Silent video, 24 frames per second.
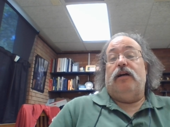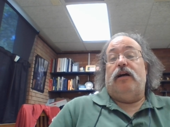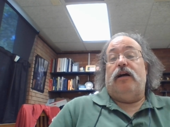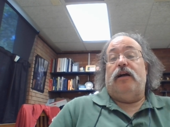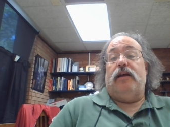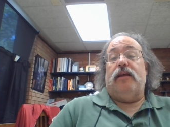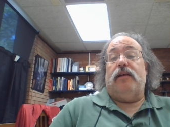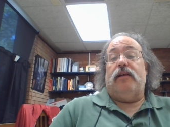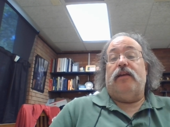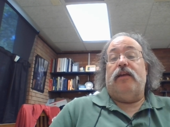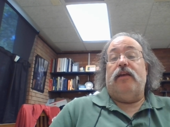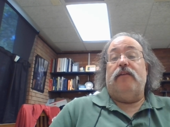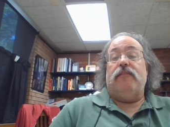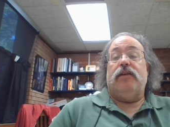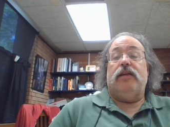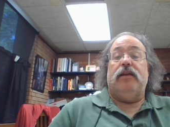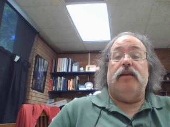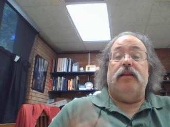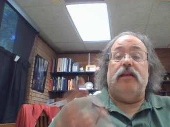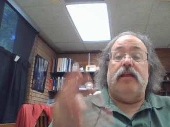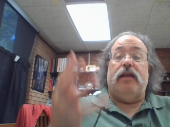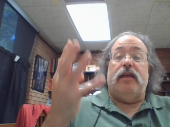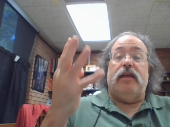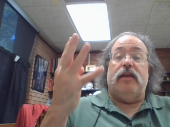I am giving
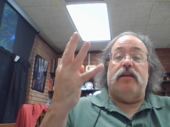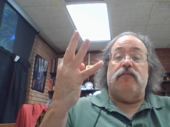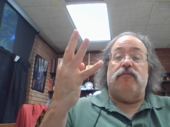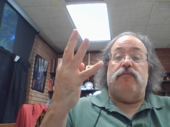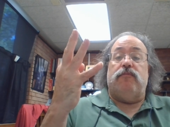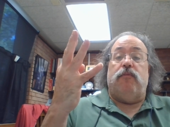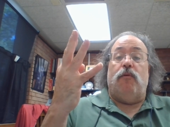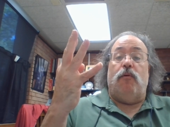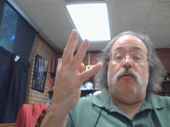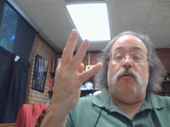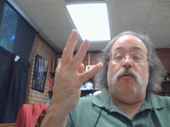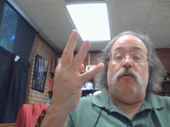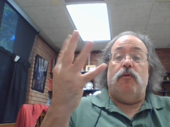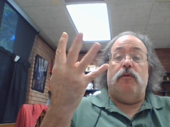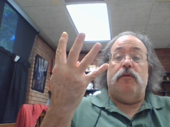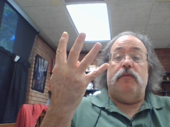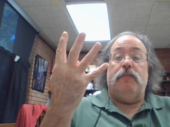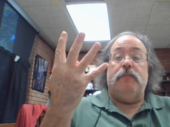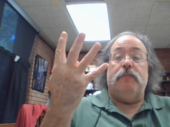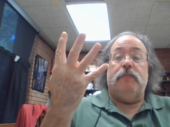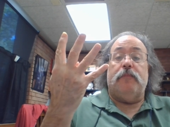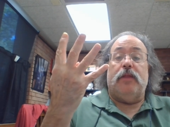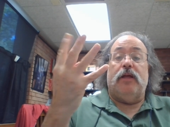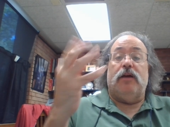it a
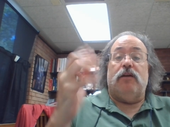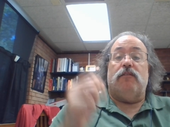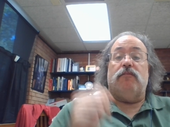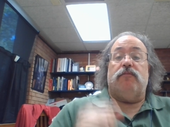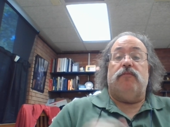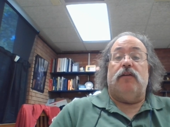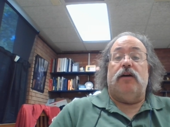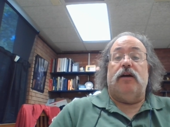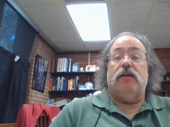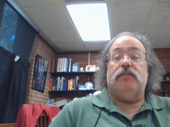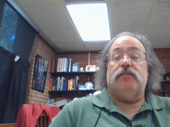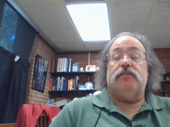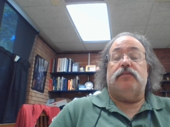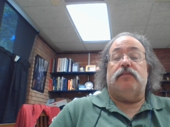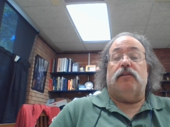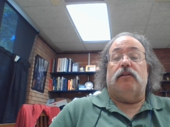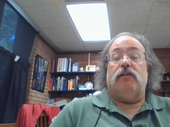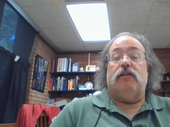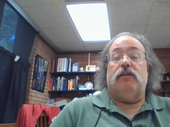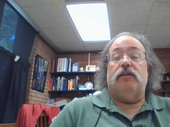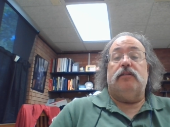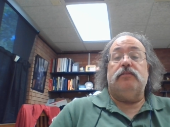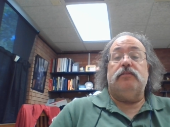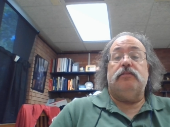4 out of 5
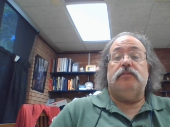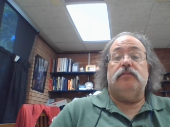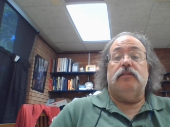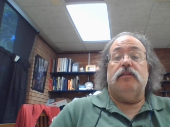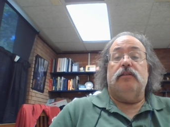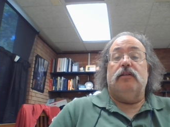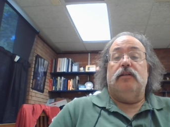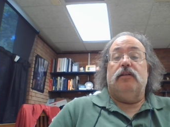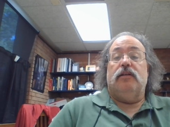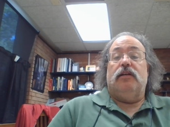stars.